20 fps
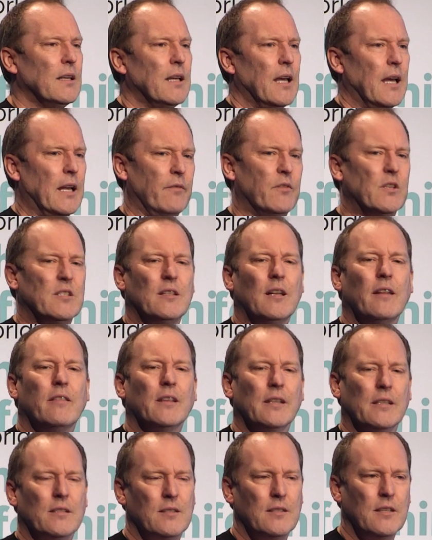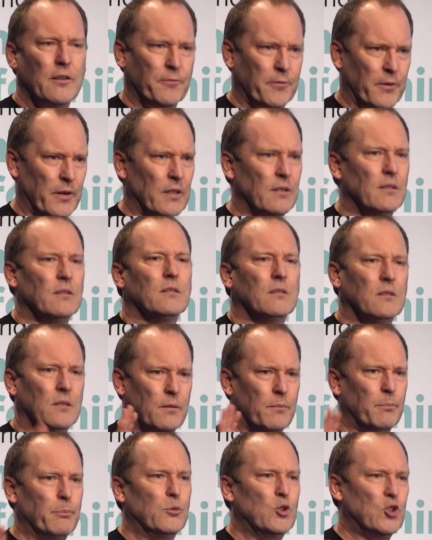And if there's anything that's different,
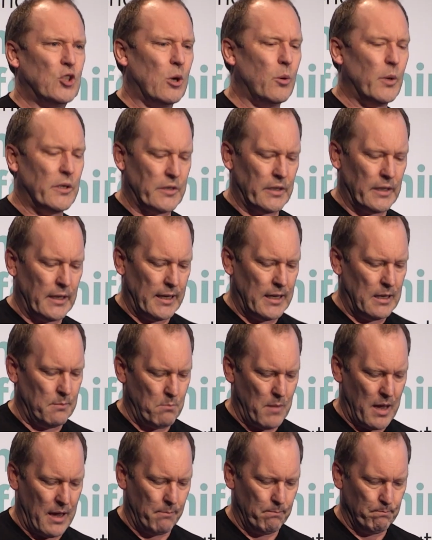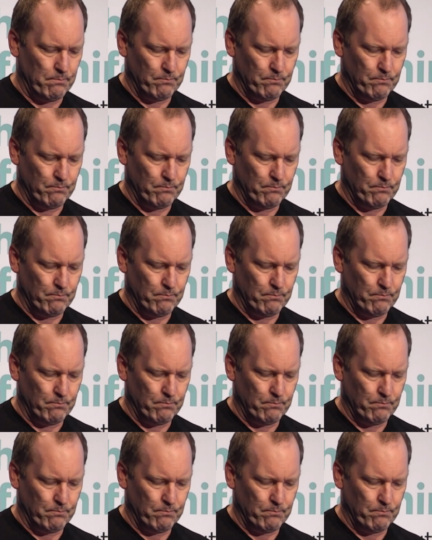show us in a heat map.